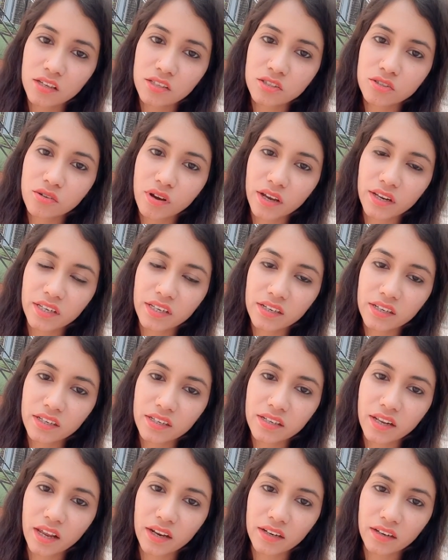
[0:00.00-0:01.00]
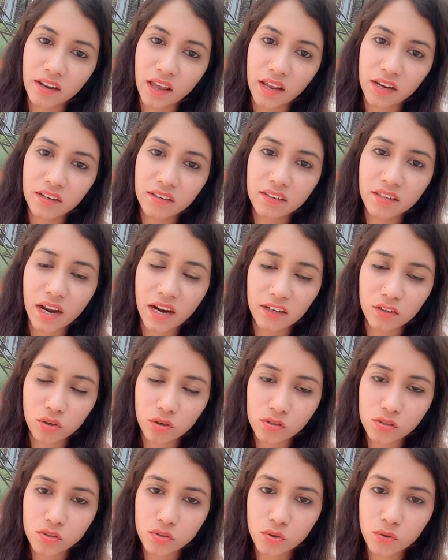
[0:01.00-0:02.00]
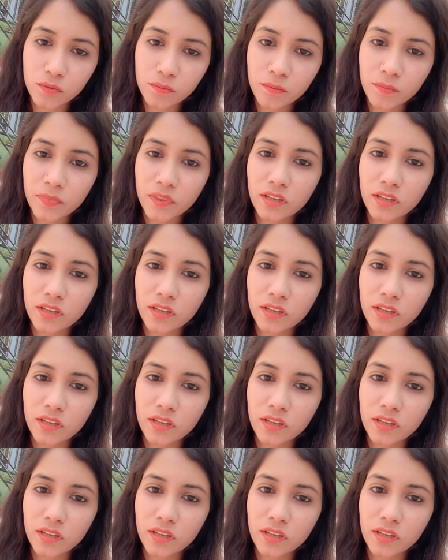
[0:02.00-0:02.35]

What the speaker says: So I really like that also.